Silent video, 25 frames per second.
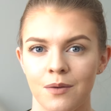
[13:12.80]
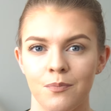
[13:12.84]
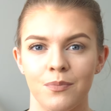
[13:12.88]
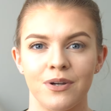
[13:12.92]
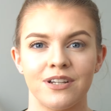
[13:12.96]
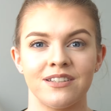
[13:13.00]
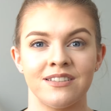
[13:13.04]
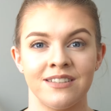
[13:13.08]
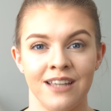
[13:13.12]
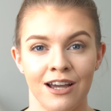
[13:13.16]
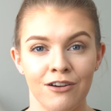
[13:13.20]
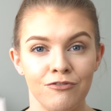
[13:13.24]

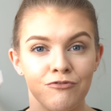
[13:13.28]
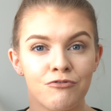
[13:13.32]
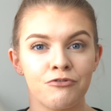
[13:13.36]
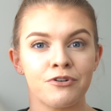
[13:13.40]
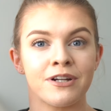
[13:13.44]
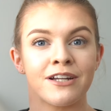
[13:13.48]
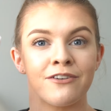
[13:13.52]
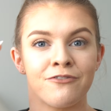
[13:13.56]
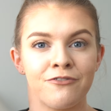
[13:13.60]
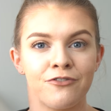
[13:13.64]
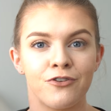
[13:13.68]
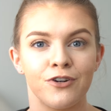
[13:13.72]
because that
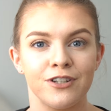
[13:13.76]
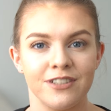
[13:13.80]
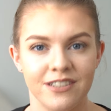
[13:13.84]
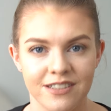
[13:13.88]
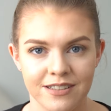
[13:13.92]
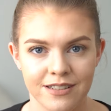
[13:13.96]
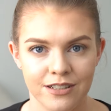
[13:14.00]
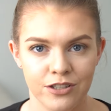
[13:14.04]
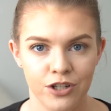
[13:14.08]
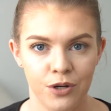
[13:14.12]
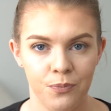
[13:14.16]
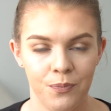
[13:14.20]

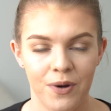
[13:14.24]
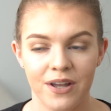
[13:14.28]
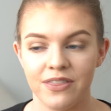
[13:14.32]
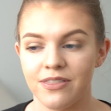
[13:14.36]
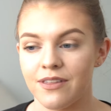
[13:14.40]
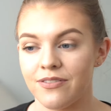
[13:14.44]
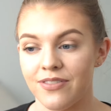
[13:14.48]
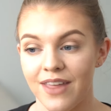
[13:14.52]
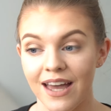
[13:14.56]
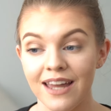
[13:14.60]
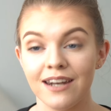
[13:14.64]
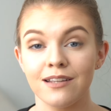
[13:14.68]
reinforces in your
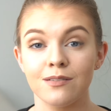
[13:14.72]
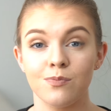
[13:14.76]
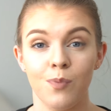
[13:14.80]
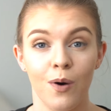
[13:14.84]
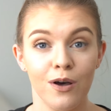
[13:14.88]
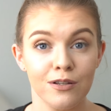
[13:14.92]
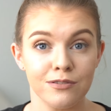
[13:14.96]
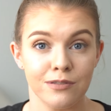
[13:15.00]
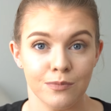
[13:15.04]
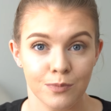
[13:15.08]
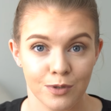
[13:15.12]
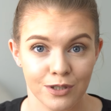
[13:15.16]
mind that that is
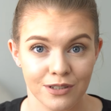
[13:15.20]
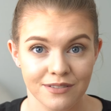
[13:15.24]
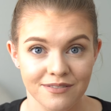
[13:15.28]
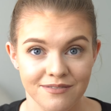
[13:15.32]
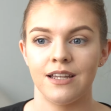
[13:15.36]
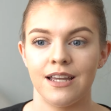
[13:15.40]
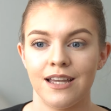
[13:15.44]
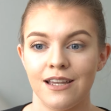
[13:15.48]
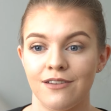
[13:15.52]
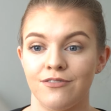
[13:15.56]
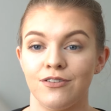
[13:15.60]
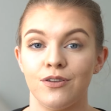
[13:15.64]
possible.
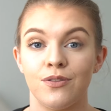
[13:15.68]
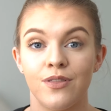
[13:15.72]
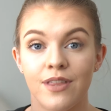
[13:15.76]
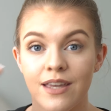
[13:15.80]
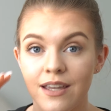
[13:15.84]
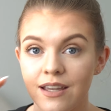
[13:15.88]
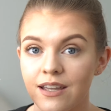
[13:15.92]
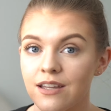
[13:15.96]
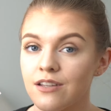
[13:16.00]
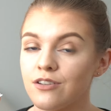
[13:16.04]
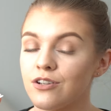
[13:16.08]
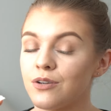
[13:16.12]
If you
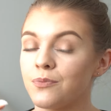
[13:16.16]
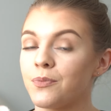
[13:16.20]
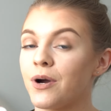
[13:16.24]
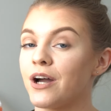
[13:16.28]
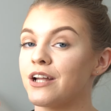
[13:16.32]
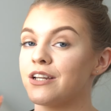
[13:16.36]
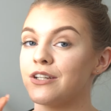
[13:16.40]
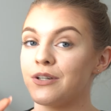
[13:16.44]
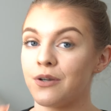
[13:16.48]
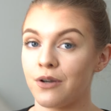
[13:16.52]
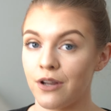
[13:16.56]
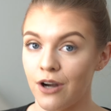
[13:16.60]
think it in your
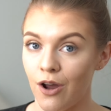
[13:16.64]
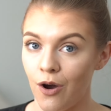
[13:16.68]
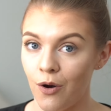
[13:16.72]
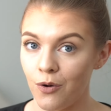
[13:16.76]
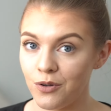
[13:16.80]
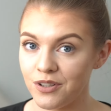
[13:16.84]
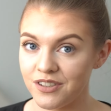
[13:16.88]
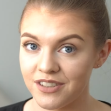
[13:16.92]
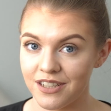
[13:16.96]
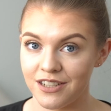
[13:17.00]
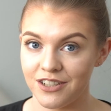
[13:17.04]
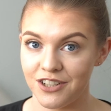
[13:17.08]
mind, you can
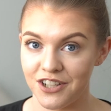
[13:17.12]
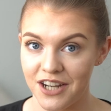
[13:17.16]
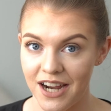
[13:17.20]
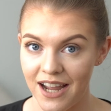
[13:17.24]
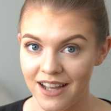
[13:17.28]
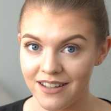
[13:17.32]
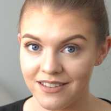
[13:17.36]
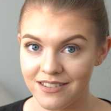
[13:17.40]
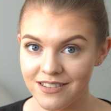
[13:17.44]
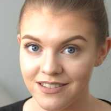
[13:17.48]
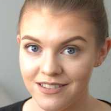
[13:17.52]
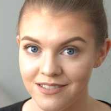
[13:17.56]
hold it in your
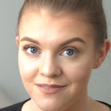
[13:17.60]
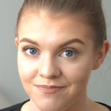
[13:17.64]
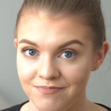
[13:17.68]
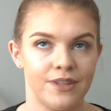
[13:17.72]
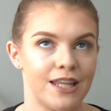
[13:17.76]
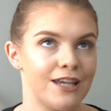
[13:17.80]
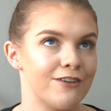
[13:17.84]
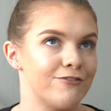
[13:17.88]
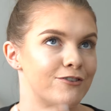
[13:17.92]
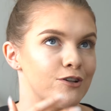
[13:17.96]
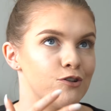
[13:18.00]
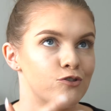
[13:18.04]
hands.
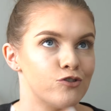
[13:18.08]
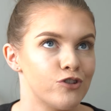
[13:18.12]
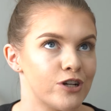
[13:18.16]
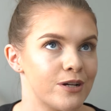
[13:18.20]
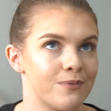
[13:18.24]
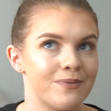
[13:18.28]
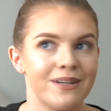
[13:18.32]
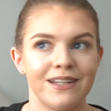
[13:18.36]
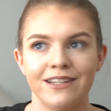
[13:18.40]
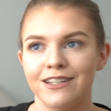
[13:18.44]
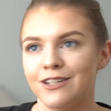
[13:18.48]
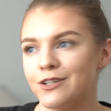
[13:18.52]
If you
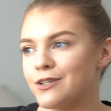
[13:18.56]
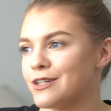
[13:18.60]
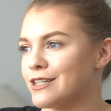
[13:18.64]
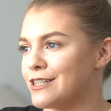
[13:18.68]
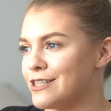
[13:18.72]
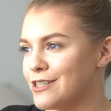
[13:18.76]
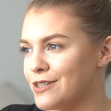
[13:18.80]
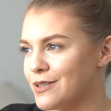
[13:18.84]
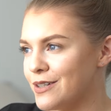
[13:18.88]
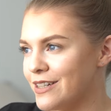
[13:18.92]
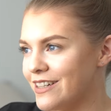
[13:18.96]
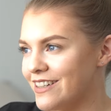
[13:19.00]
dream it, you
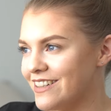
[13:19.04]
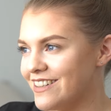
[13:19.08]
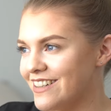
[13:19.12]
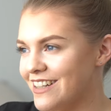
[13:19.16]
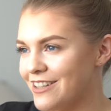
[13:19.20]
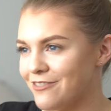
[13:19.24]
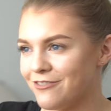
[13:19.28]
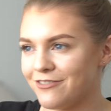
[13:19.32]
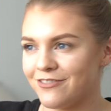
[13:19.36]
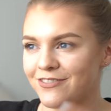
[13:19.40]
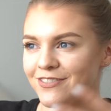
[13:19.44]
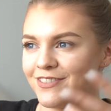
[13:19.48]
can do it.
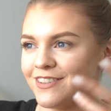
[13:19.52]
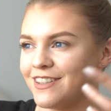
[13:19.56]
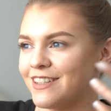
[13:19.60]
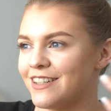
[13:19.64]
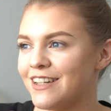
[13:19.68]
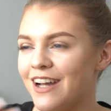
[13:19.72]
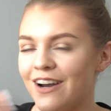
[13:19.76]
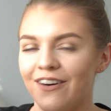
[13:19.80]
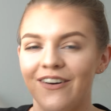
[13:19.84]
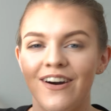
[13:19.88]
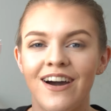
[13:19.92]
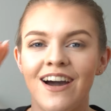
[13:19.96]
If,
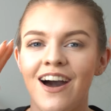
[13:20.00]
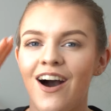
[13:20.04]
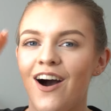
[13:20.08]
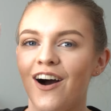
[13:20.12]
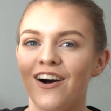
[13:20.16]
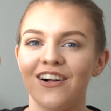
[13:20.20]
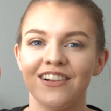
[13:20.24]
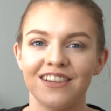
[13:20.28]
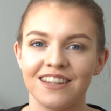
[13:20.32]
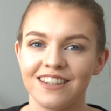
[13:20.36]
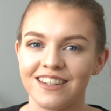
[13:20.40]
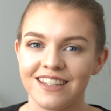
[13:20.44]

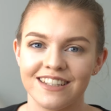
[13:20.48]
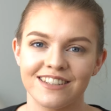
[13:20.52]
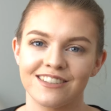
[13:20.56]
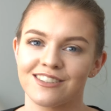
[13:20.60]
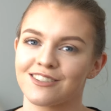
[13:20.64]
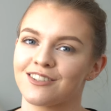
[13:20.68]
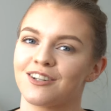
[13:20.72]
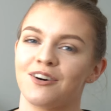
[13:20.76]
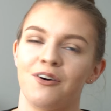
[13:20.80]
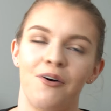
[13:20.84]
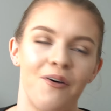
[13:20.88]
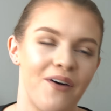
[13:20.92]
all of
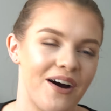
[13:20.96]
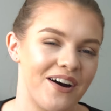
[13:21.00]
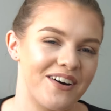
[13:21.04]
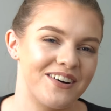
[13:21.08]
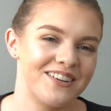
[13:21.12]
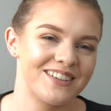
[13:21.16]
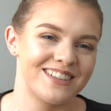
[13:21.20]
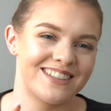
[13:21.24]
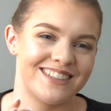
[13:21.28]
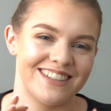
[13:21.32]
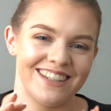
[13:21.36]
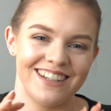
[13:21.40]
these
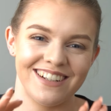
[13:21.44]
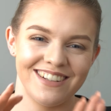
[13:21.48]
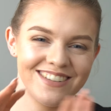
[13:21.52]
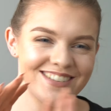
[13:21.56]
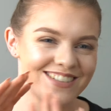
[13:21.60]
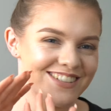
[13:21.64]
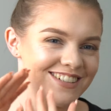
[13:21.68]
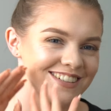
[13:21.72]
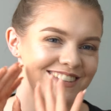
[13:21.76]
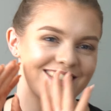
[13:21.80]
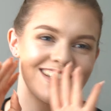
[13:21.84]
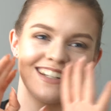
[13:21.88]
quotes that
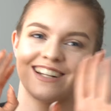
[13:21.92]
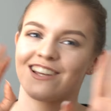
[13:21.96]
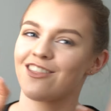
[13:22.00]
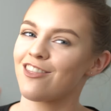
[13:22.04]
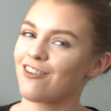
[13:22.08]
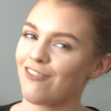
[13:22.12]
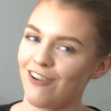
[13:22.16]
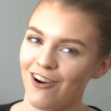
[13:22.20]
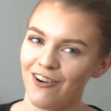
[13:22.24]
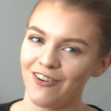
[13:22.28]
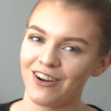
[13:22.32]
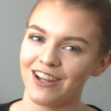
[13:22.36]
I'm just going to
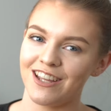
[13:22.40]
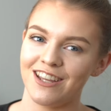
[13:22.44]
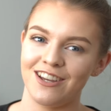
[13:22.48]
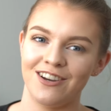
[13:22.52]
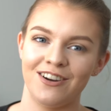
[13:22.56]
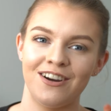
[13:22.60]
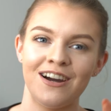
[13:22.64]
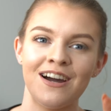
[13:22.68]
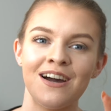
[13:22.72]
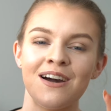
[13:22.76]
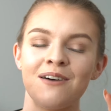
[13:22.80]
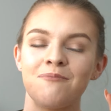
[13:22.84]
throw at
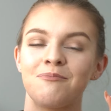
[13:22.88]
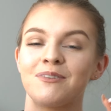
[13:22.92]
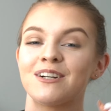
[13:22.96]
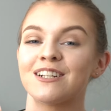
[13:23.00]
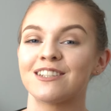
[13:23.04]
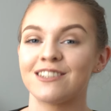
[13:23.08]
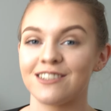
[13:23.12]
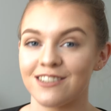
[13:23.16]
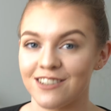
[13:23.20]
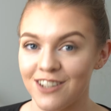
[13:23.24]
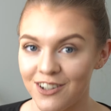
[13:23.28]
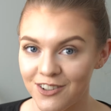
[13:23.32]
you, but
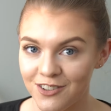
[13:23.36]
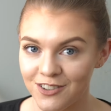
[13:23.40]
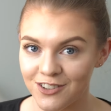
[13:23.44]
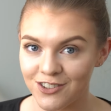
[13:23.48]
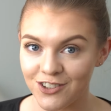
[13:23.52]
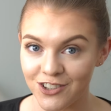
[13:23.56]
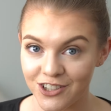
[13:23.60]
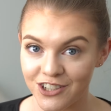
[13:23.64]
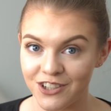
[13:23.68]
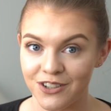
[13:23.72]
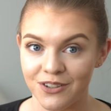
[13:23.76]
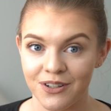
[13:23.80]
it's so
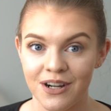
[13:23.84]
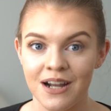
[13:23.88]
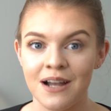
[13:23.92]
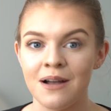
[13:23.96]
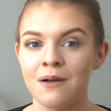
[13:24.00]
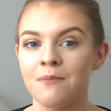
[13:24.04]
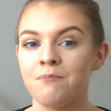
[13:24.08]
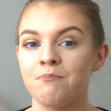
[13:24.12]
true.